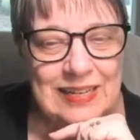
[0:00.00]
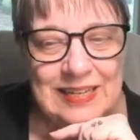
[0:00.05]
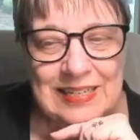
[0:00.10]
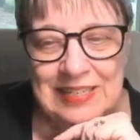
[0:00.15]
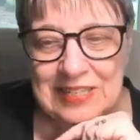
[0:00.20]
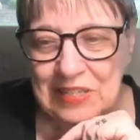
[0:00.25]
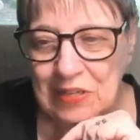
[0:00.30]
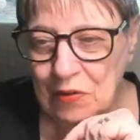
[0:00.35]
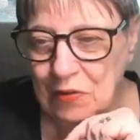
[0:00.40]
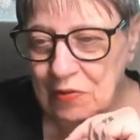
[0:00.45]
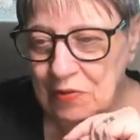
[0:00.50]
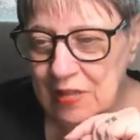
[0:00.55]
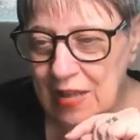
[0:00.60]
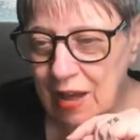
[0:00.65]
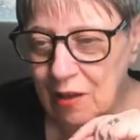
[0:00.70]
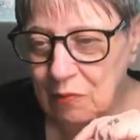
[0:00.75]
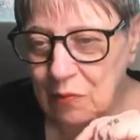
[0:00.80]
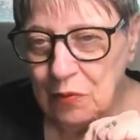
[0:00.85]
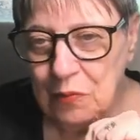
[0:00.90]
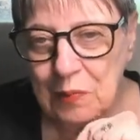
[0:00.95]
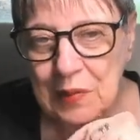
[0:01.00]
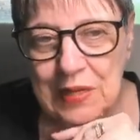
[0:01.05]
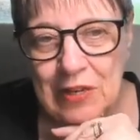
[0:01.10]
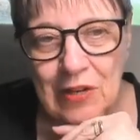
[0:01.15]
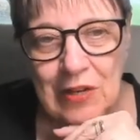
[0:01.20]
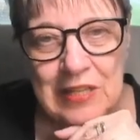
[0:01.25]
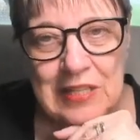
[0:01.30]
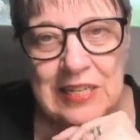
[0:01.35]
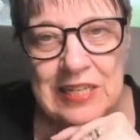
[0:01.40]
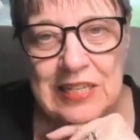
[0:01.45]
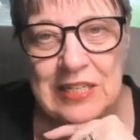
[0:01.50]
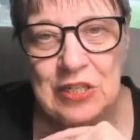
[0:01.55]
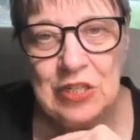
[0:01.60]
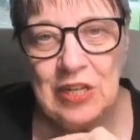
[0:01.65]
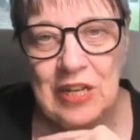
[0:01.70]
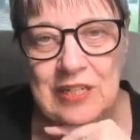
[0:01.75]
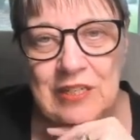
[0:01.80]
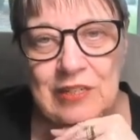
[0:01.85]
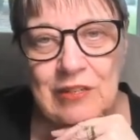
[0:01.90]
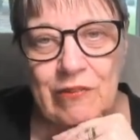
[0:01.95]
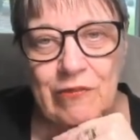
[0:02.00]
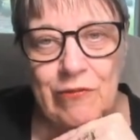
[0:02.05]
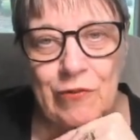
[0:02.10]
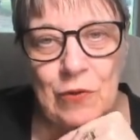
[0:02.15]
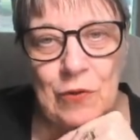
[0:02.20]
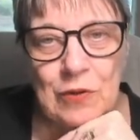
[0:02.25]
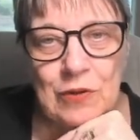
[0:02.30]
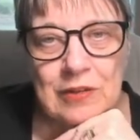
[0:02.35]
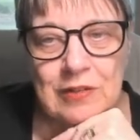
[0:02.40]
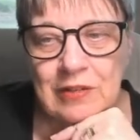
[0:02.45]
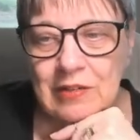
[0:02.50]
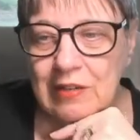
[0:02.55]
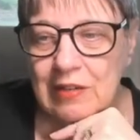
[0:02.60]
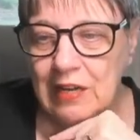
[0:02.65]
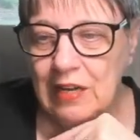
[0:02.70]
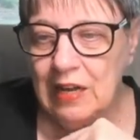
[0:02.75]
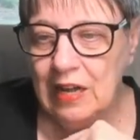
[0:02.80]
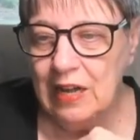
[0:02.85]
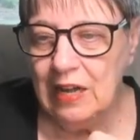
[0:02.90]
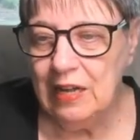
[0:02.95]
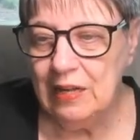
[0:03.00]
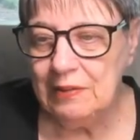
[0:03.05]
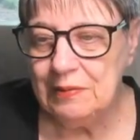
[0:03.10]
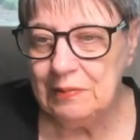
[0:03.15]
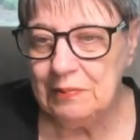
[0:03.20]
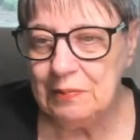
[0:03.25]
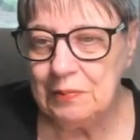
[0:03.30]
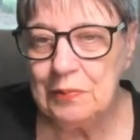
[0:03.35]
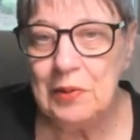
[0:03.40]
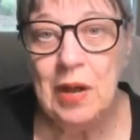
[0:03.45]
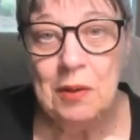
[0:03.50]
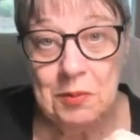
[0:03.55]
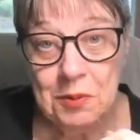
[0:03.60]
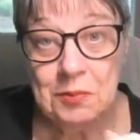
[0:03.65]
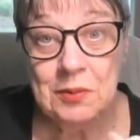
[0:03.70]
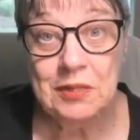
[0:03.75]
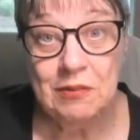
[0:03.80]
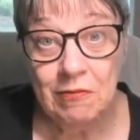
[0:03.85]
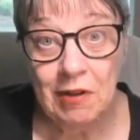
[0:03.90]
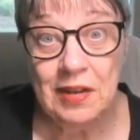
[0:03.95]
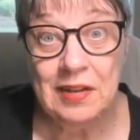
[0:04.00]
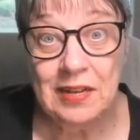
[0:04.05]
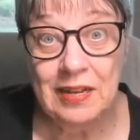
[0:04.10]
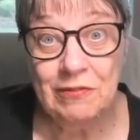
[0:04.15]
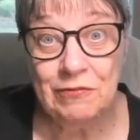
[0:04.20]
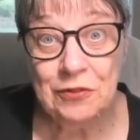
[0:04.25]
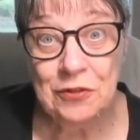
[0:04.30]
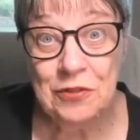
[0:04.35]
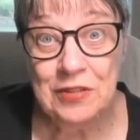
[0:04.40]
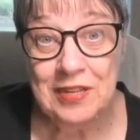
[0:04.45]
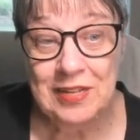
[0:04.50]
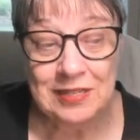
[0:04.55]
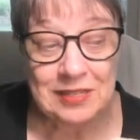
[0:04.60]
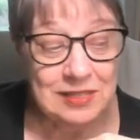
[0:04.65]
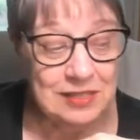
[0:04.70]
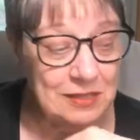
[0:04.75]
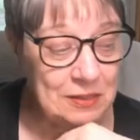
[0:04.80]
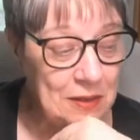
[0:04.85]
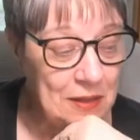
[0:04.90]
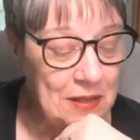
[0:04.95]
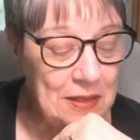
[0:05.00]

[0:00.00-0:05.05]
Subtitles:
So that will be on the agenda for probably right after this.